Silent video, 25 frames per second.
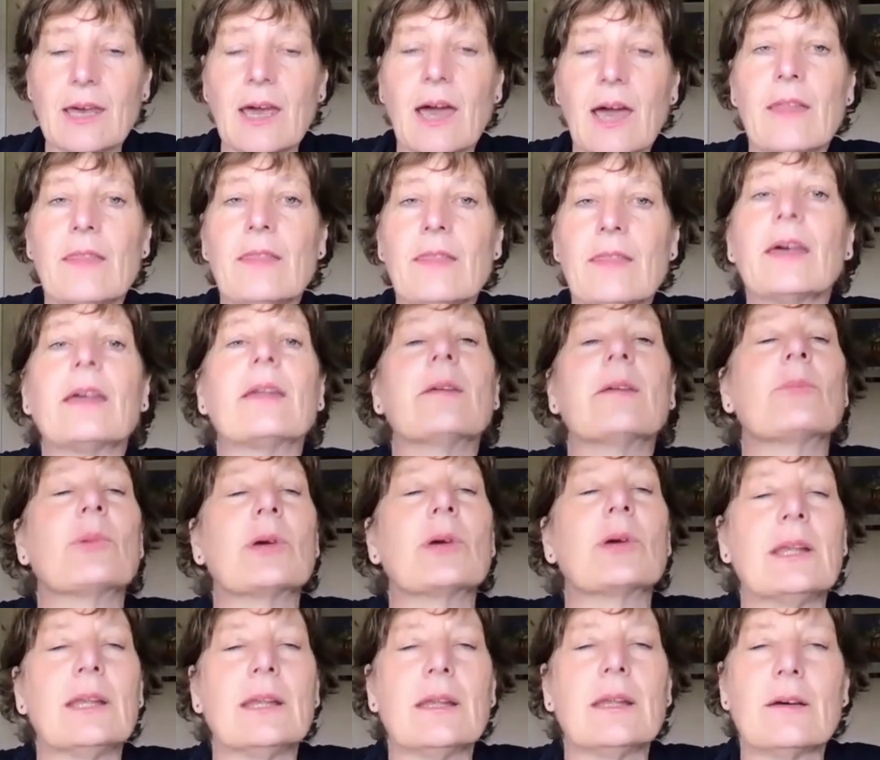and then
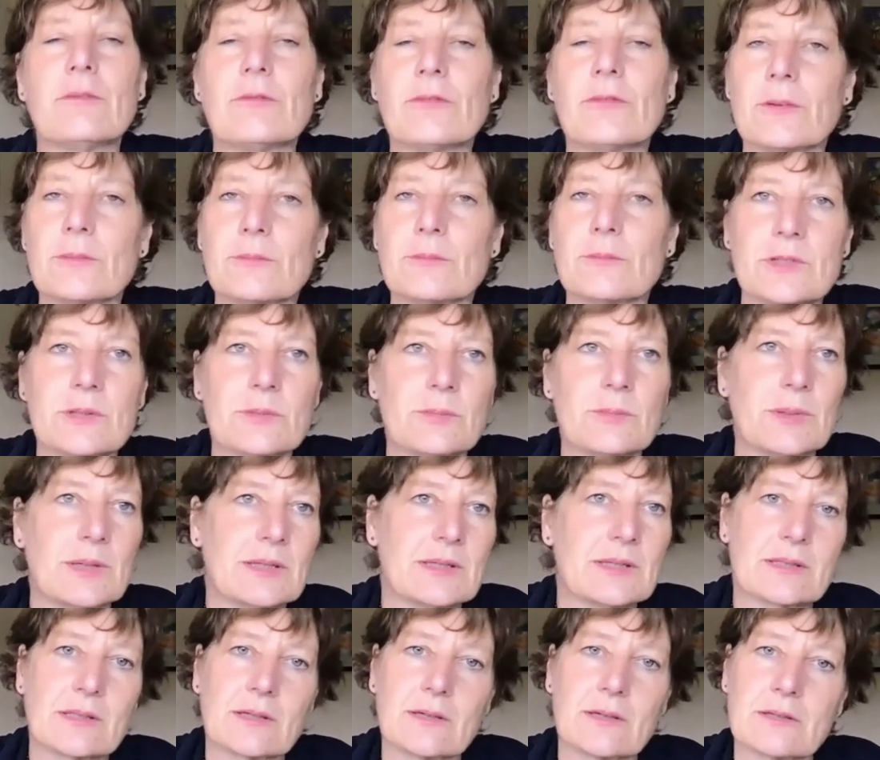we'd love them to be
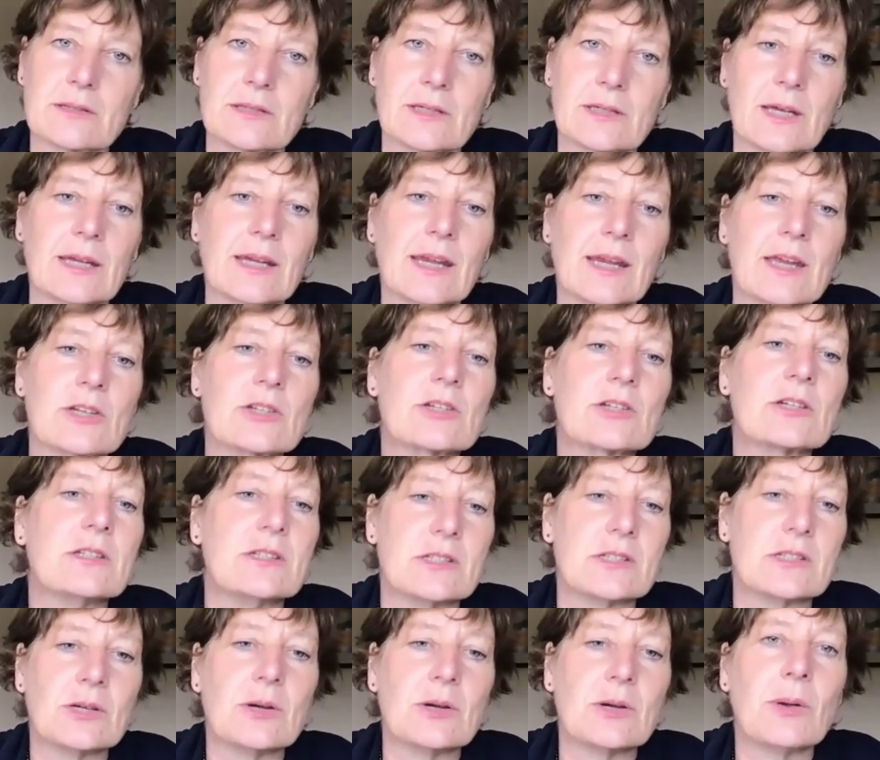starting and actually
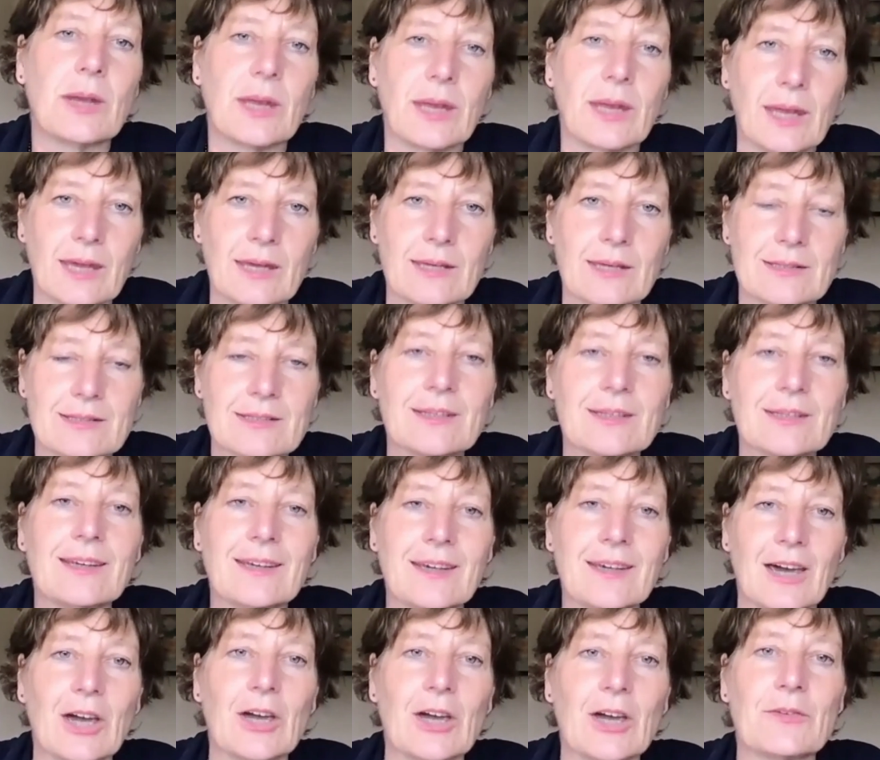doing it
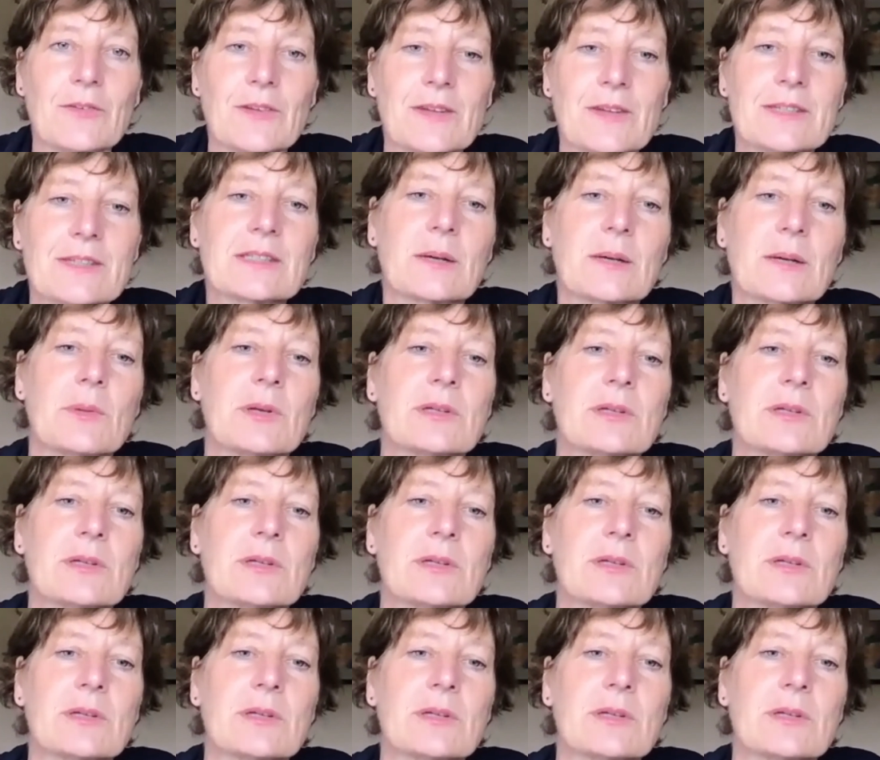over the summer.